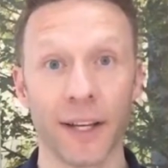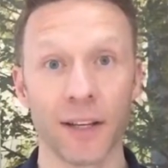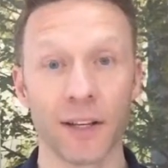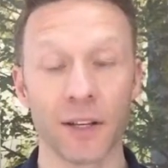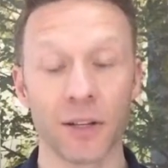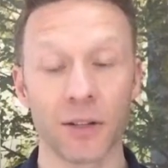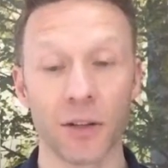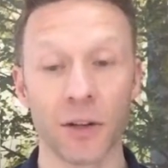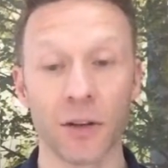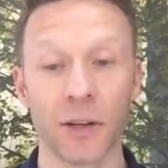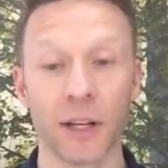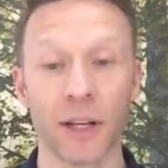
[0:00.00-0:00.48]

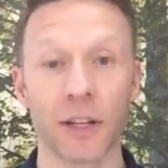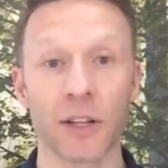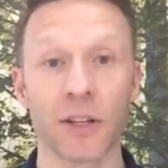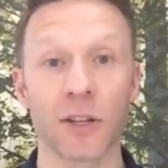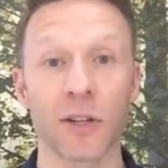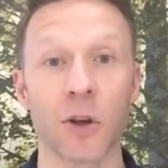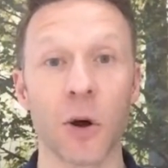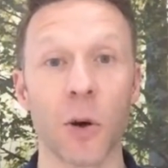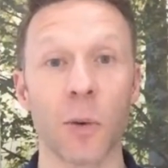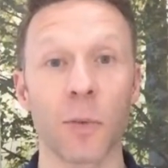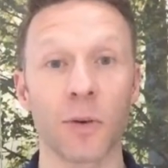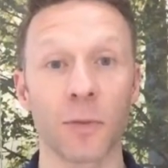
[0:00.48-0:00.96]
So don't get
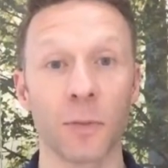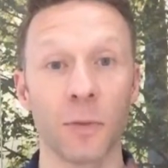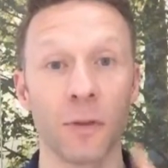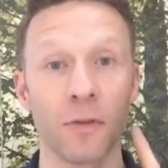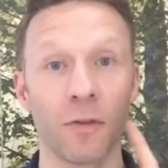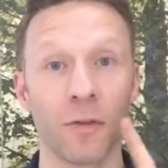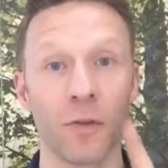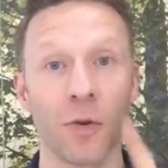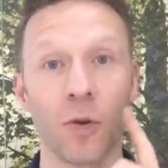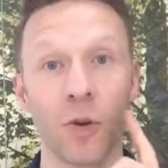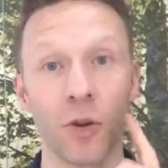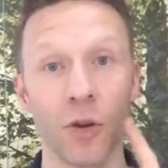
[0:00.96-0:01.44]
stopped
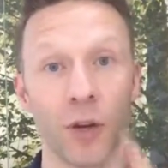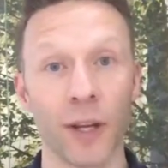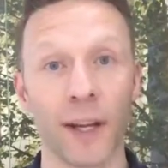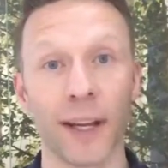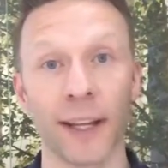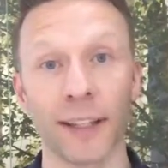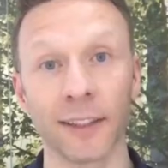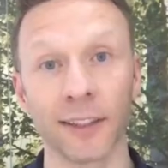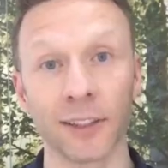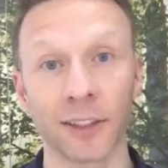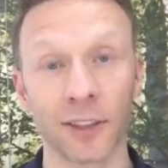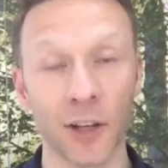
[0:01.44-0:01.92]
before you
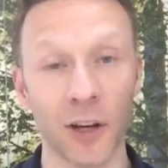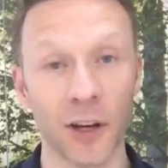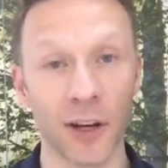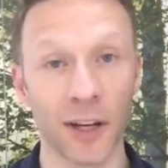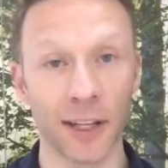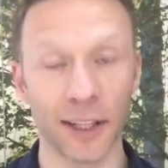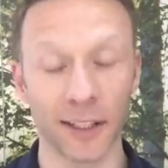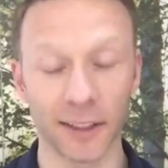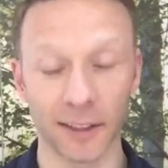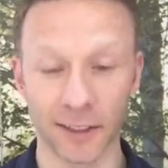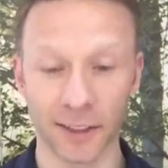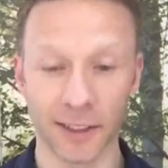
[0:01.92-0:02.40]
get
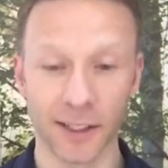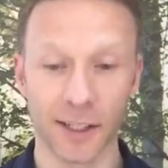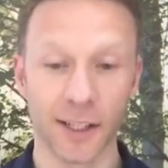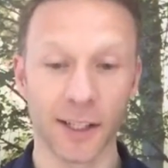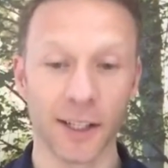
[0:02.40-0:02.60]
started,